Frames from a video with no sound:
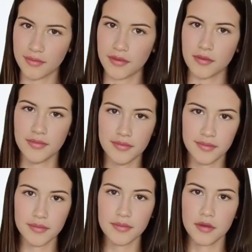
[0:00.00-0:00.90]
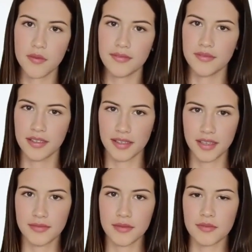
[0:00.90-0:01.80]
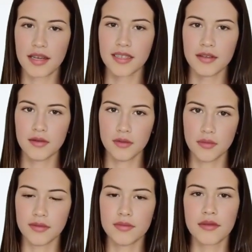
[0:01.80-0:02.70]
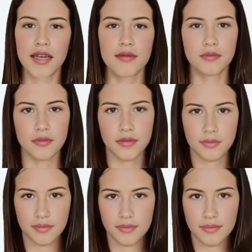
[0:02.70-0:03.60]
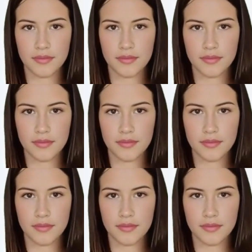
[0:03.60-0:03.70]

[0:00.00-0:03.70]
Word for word: muses, UST isn't riding on a one-trick algorithm.